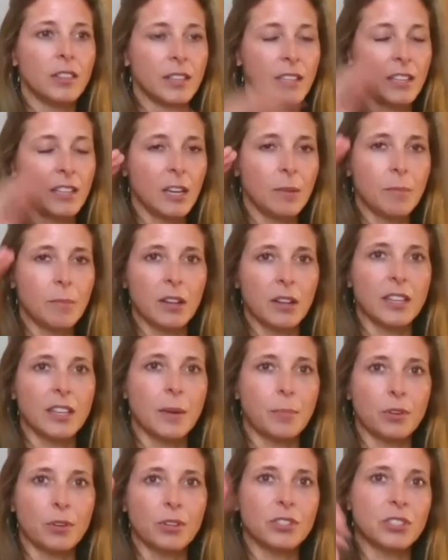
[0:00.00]
thinking about
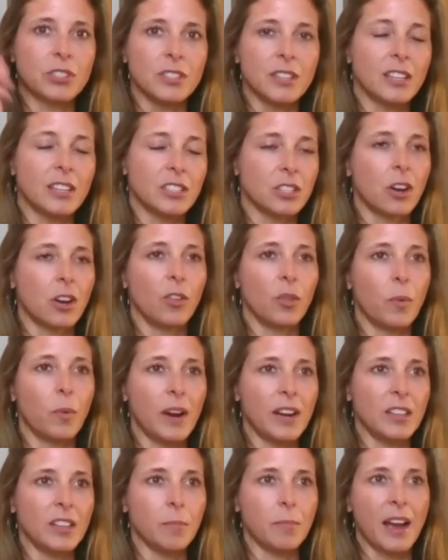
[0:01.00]
that person that's all the
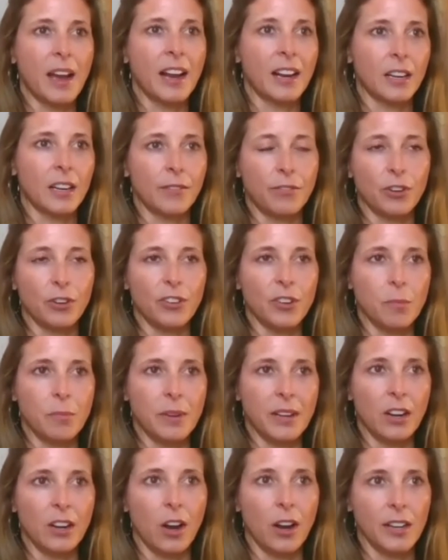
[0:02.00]
way in the back if you're in a
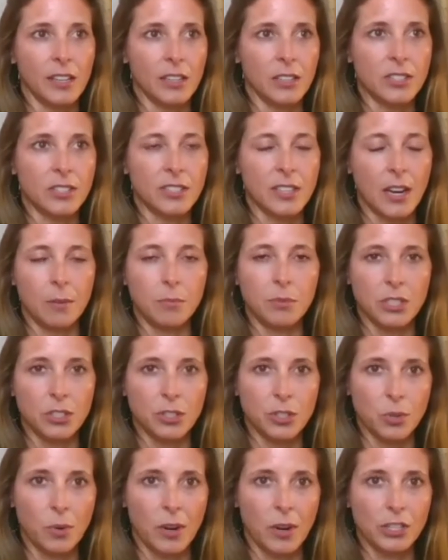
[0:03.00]
big audience type
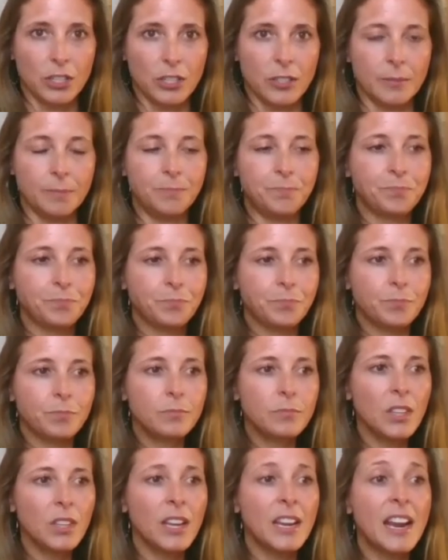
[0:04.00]
situation.
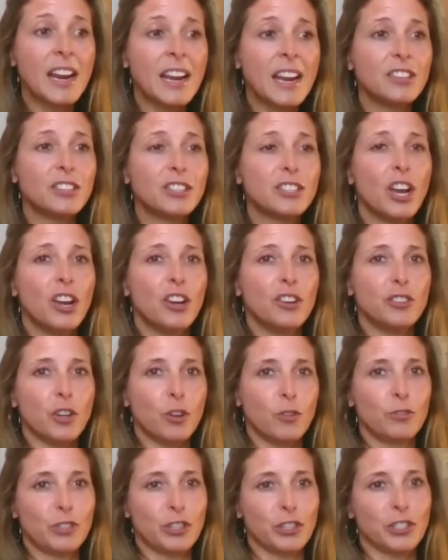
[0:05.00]
And
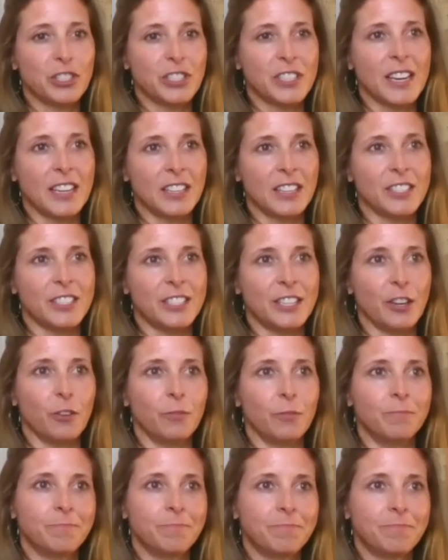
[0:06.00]
don't just stand
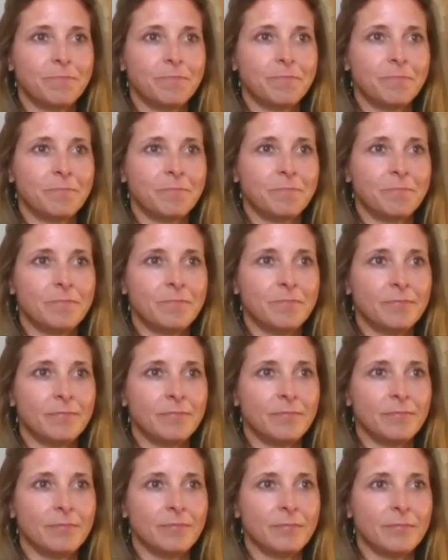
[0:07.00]
still.
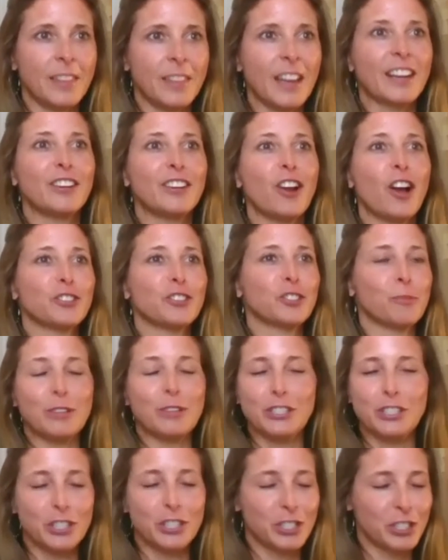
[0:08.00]
That can also
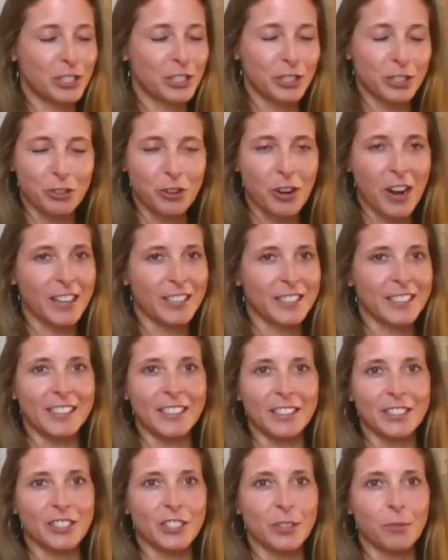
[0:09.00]
be just as
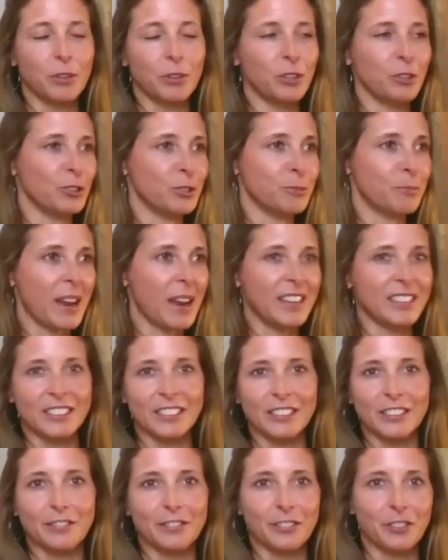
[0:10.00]
distracting as someone who's
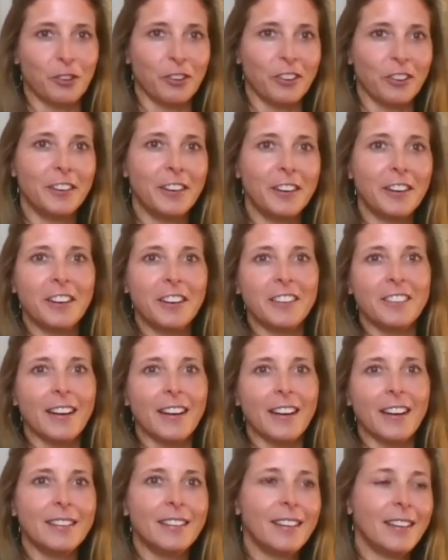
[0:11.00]
pacing the floor,
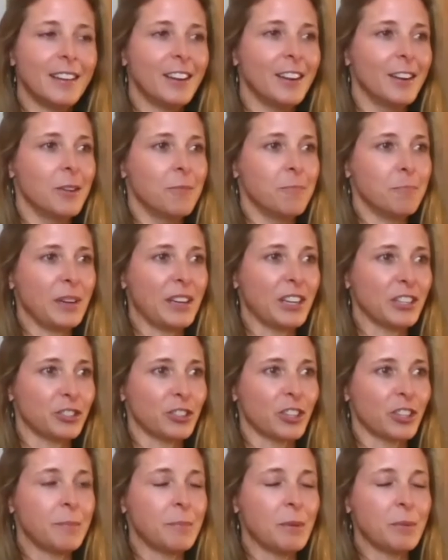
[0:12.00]
right? Because
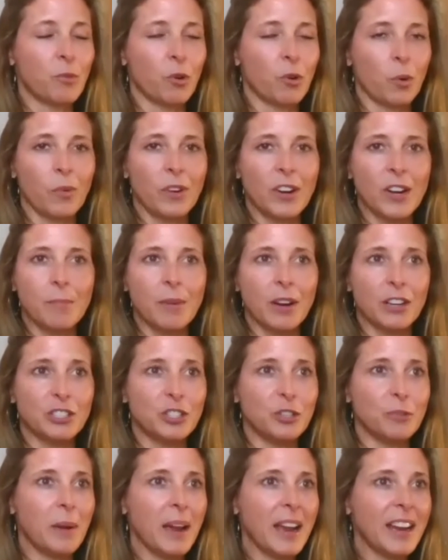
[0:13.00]
they're going to be more worried
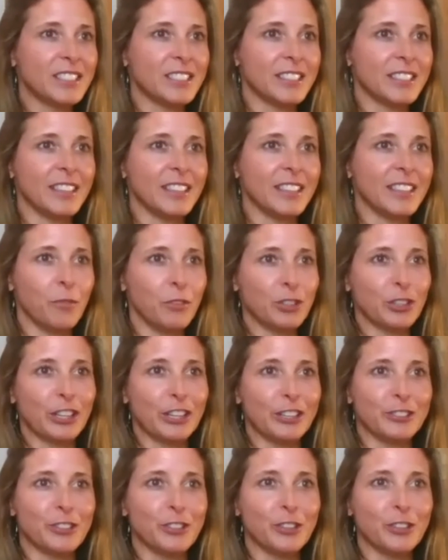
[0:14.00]
about you pacing and when
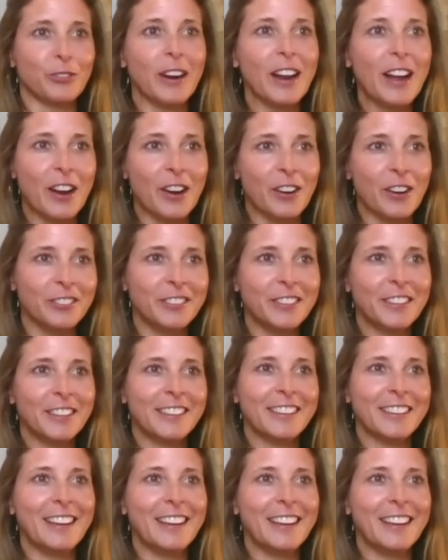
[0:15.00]
you're going to turn around